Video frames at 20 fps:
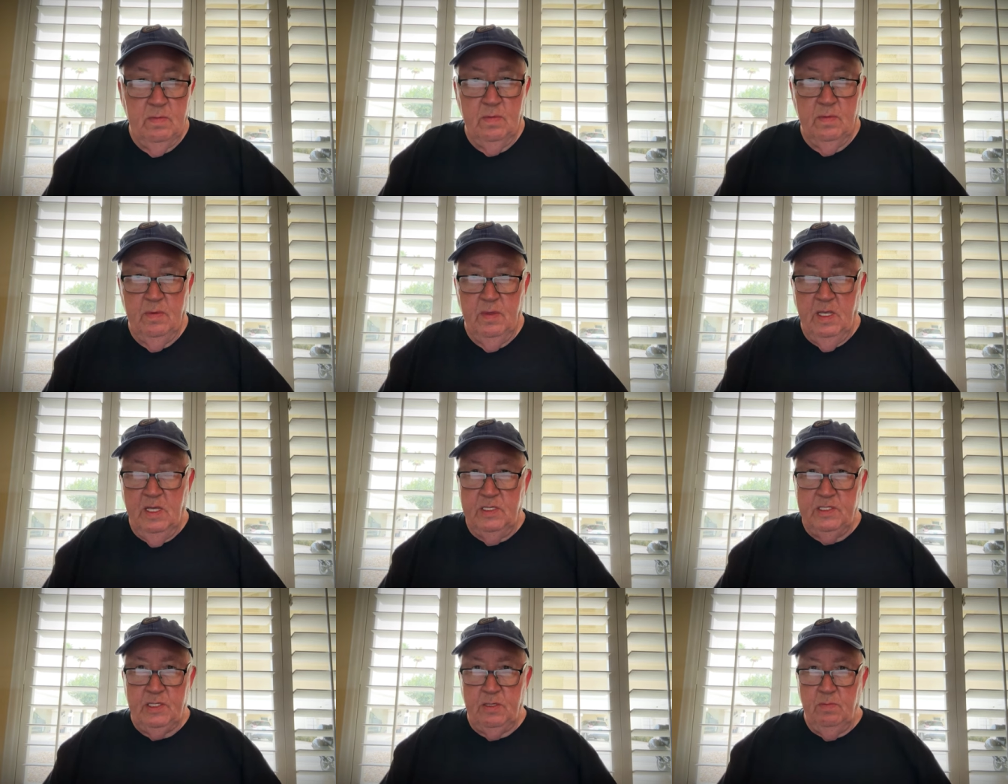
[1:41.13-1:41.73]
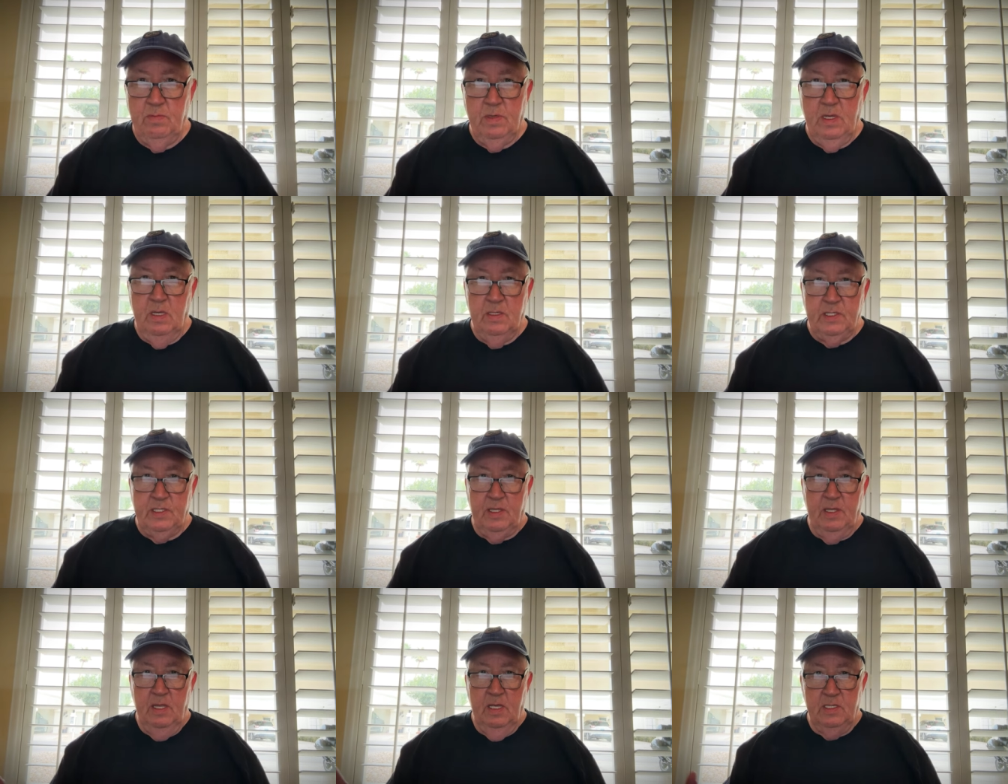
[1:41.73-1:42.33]
this
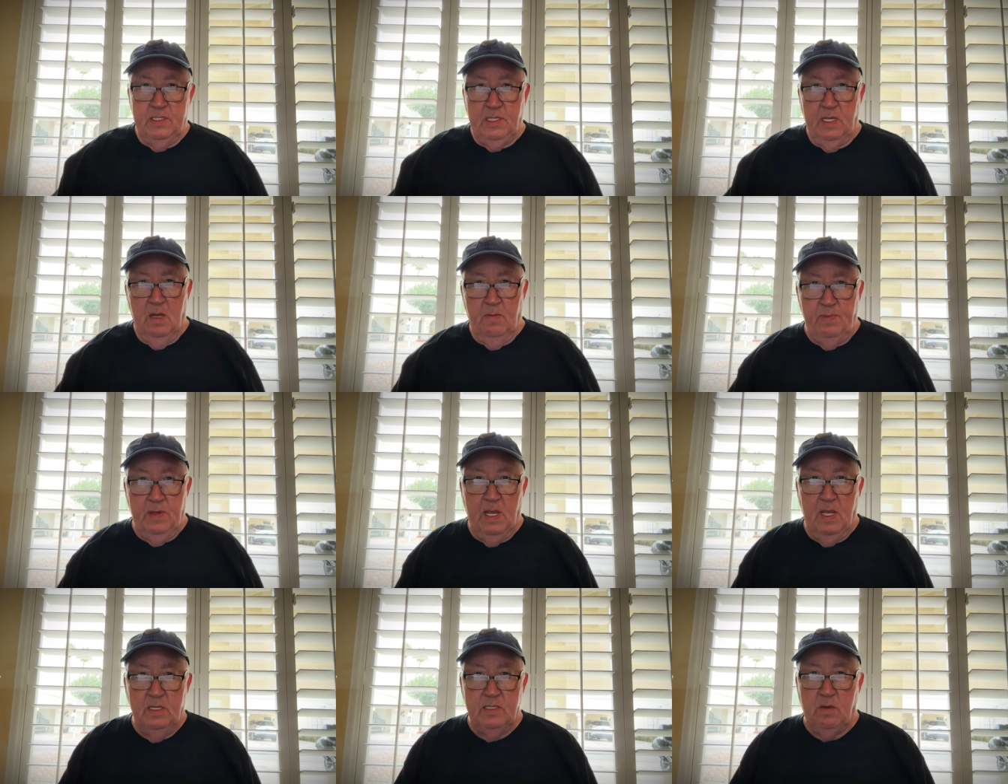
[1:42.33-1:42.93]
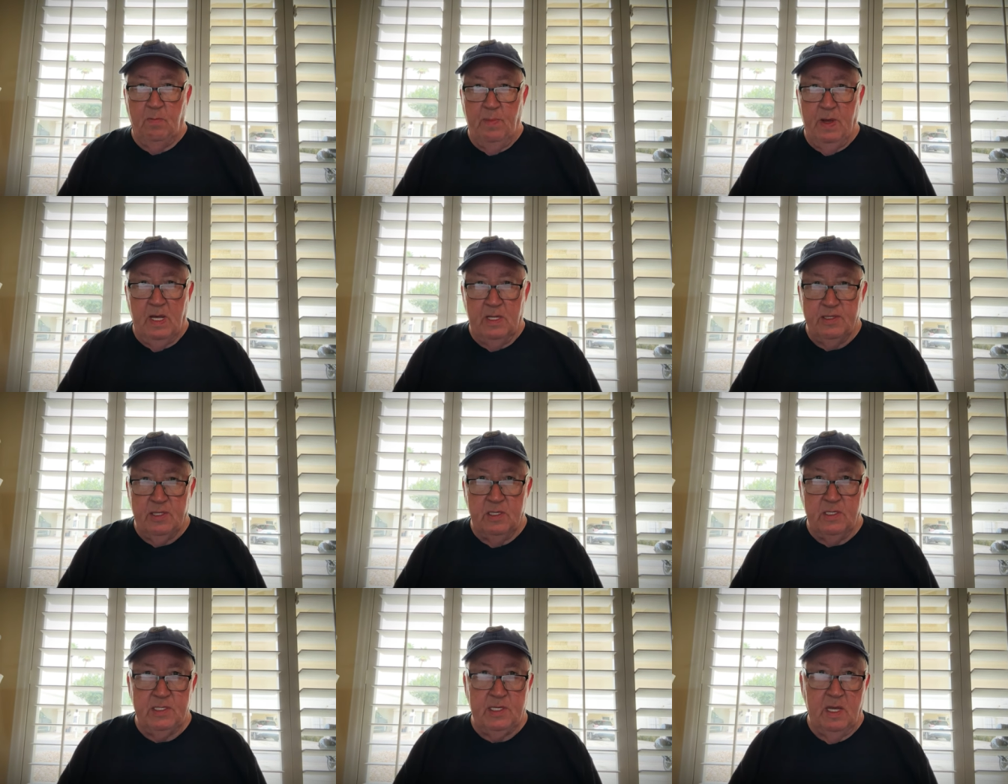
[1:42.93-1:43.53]
is this updates about
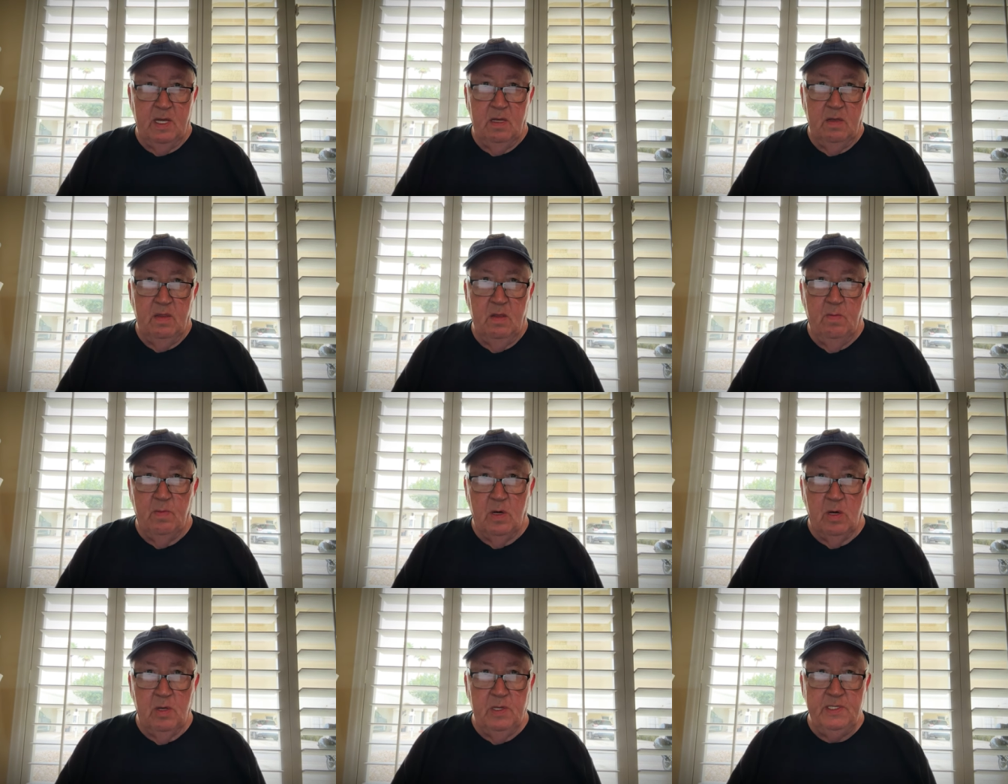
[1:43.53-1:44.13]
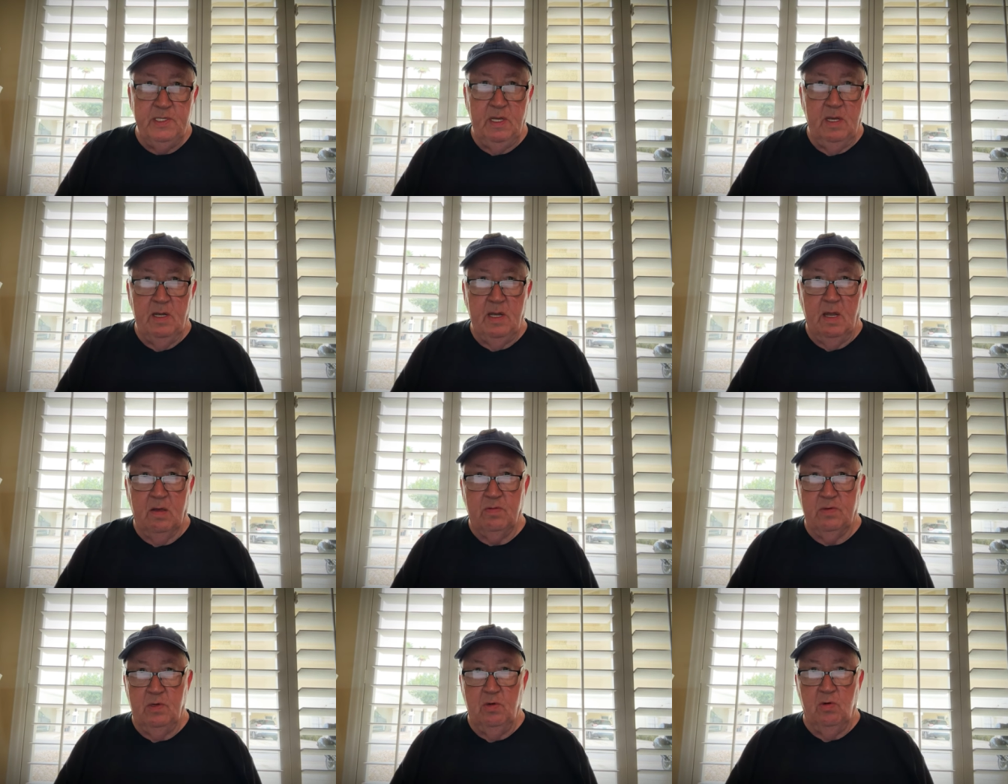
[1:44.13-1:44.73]
the state of the emergency in
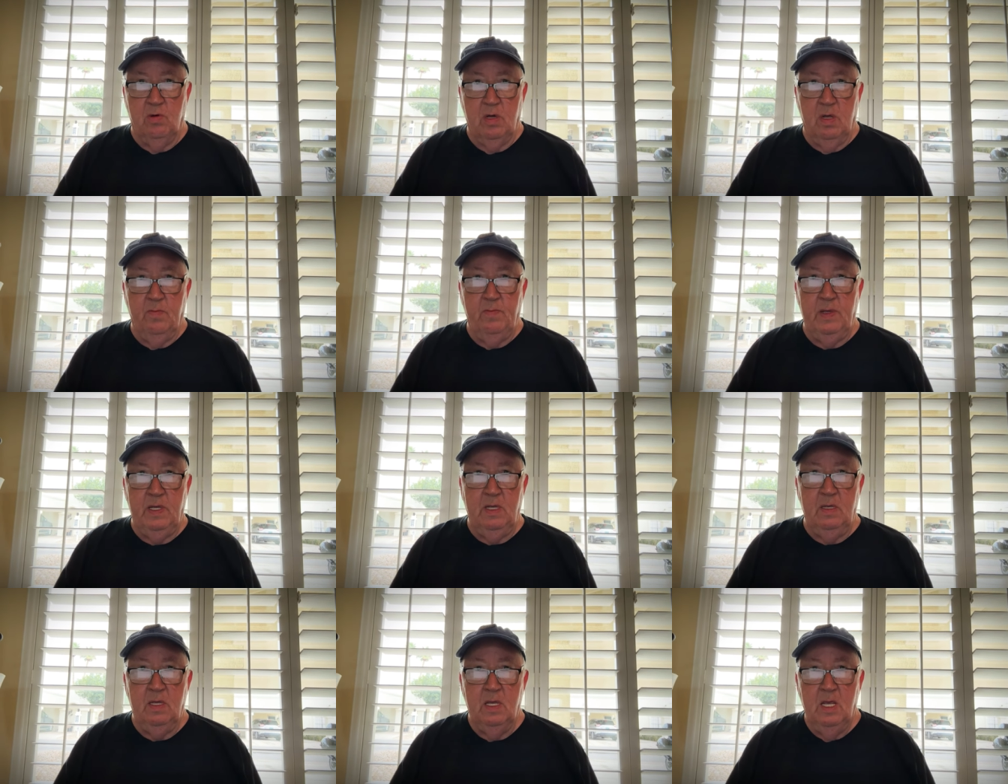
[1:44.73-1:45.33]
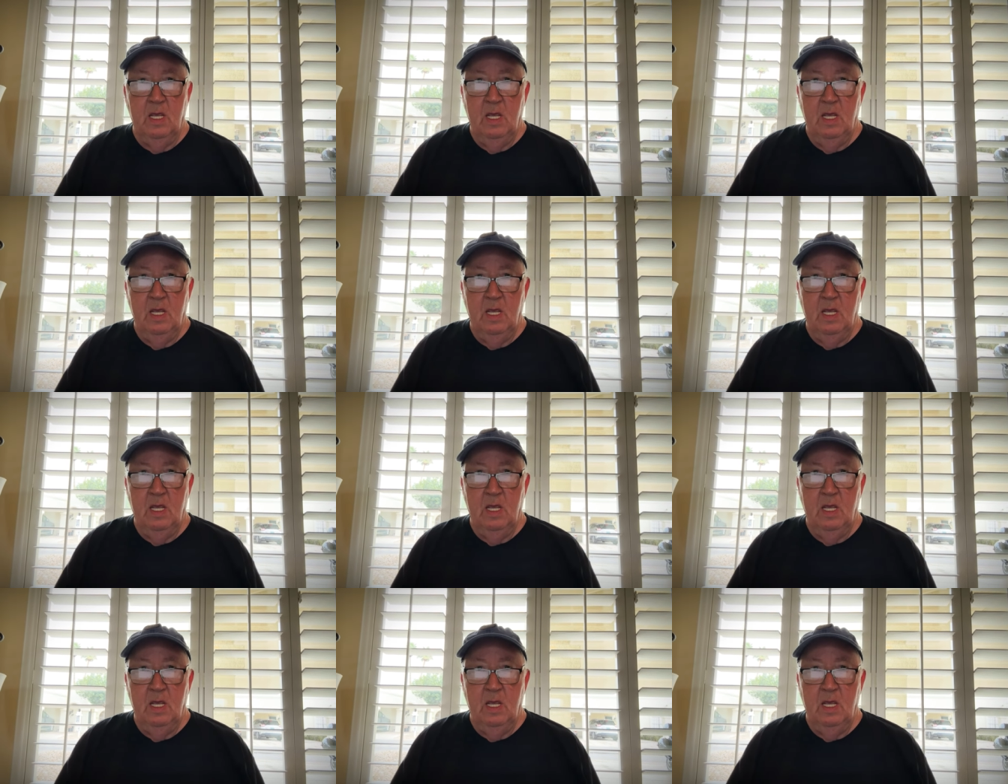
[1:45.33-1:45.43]
Ecuador. I mean,